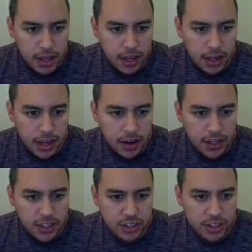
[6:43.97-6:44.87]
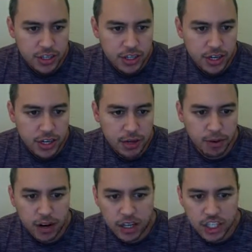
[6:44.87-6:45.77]
Larry took
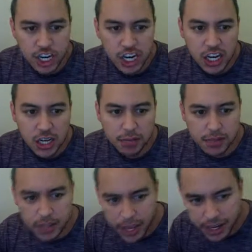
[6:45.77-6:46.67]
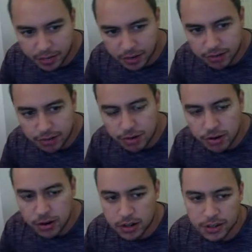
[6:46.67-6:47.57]
LeBron James at number
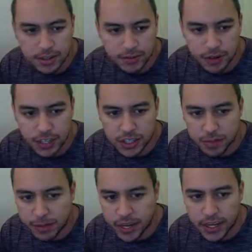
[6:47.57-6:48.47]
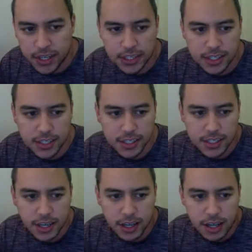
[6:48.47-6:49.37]
four. Really good pick.
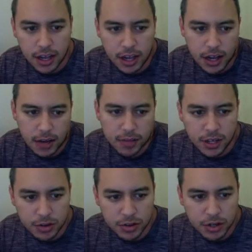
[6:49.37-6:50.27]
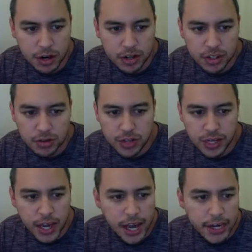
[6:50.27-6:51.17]
You know, you could argue that
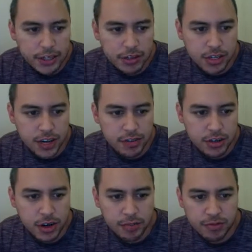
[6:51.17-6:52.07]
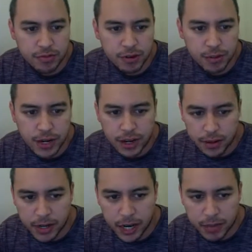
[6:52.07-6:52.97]
Kat or Kevin Durant before, but, I
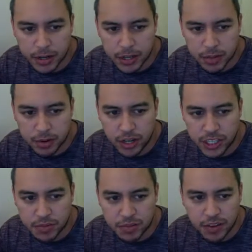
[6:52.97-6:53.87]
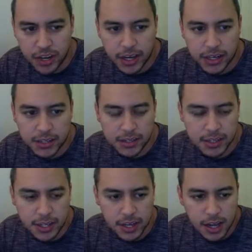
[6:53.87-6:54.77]
mean, I'm a LeBron James fan.
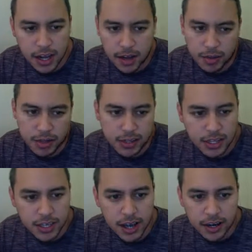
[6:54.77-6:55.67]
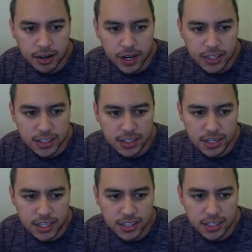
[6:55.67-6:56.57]
I mean, he had a great season
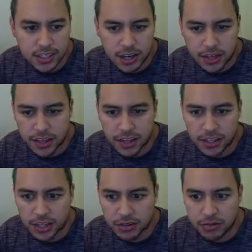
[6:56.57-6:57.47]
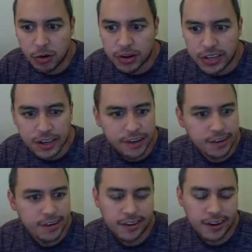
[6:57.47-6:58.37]
last year, I think in year
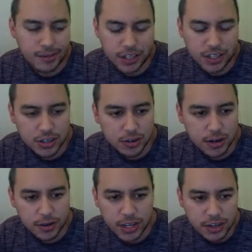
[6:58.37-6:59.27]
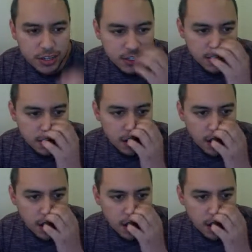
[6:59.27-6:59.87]
14. I'm not sure what year he's in.